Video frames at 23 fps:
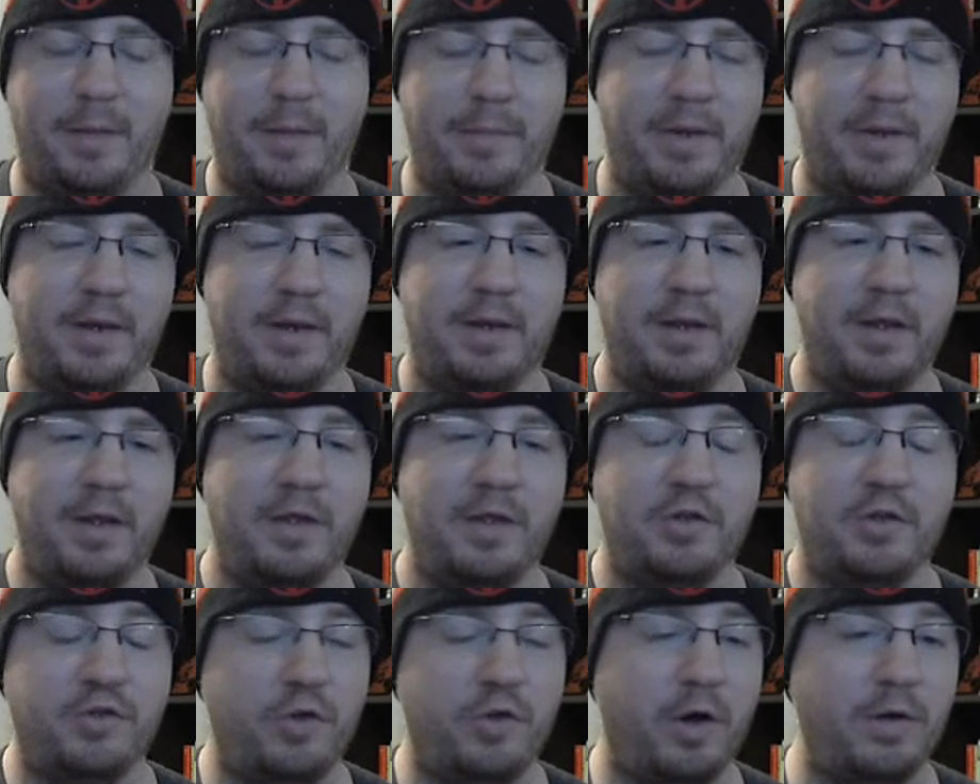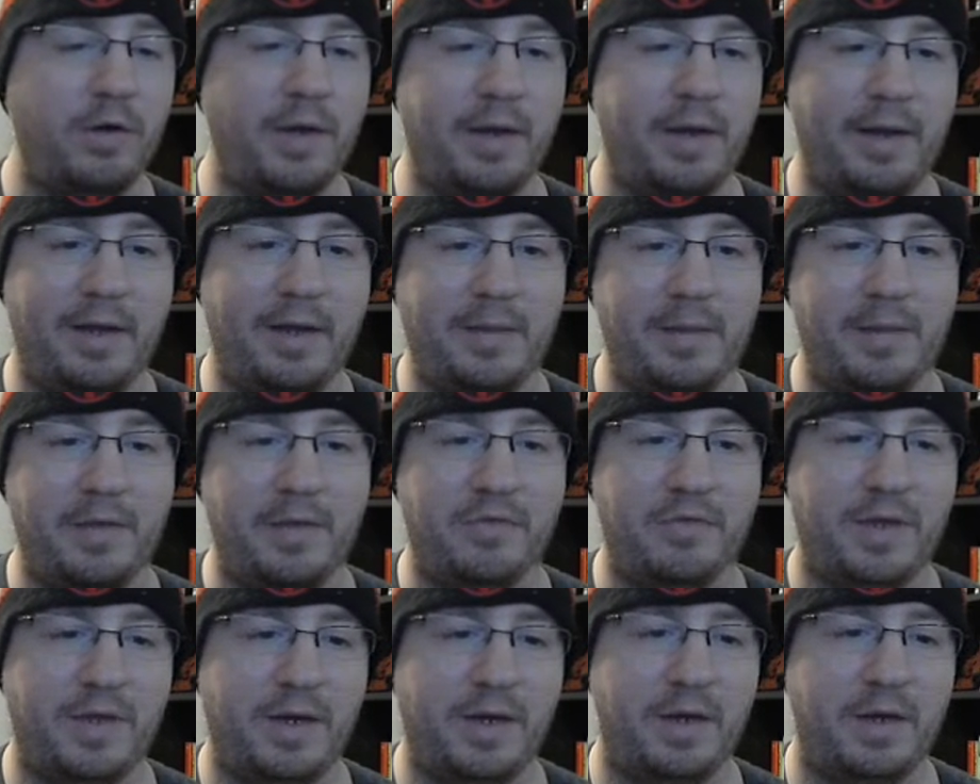but Starlight, it can be
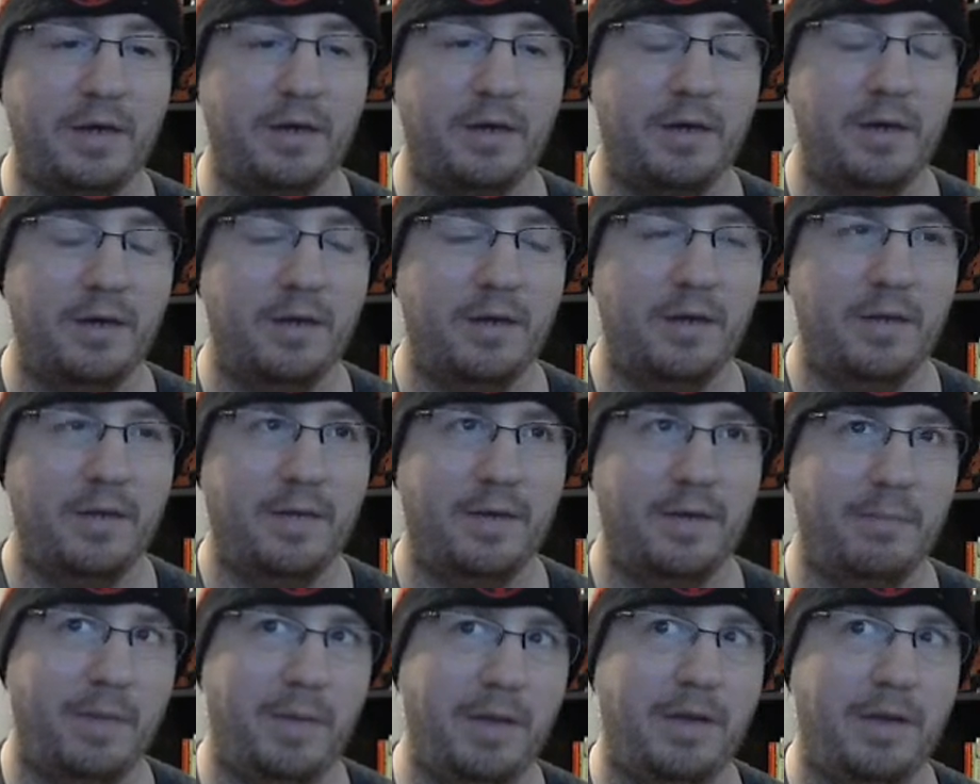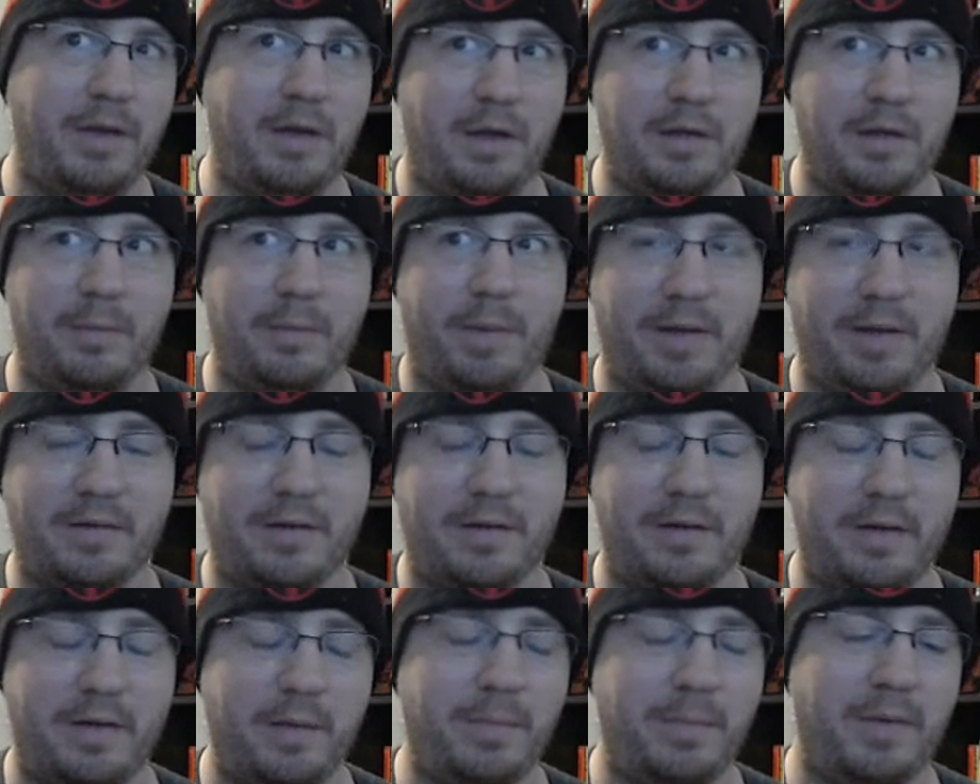used there, mainly on the pet slot
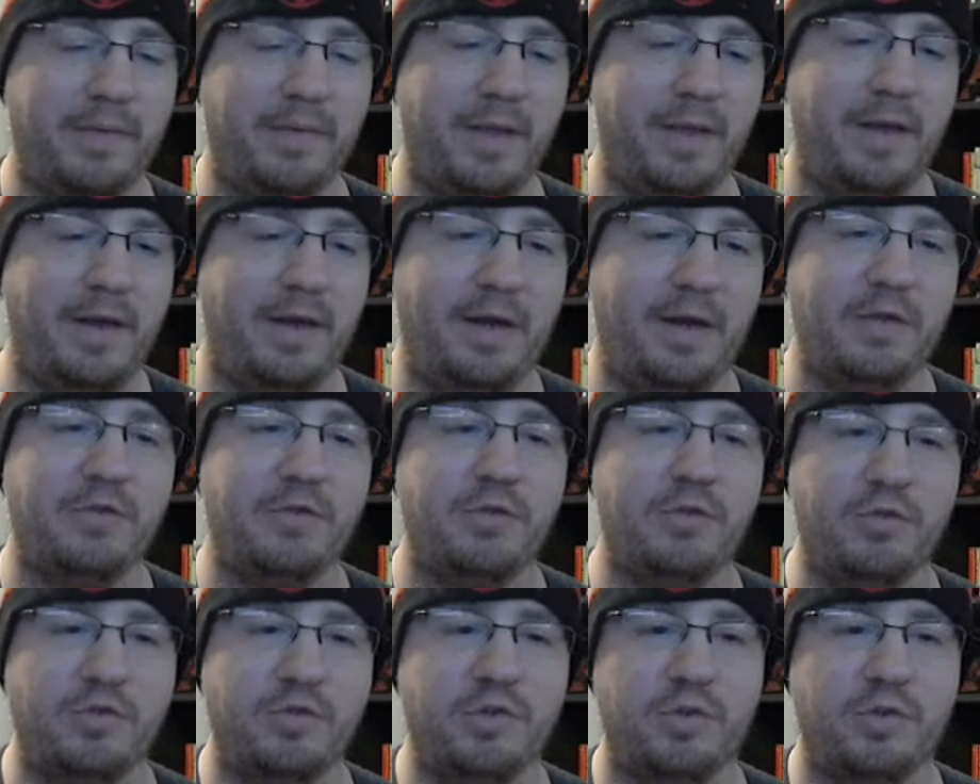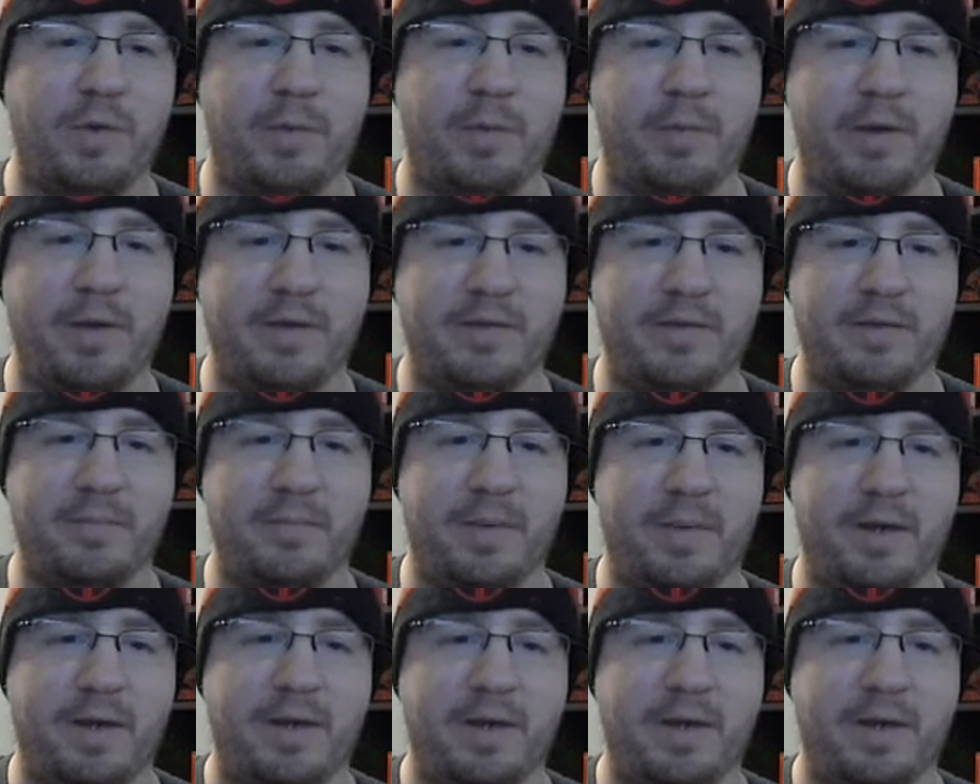again. But it is uses around places, but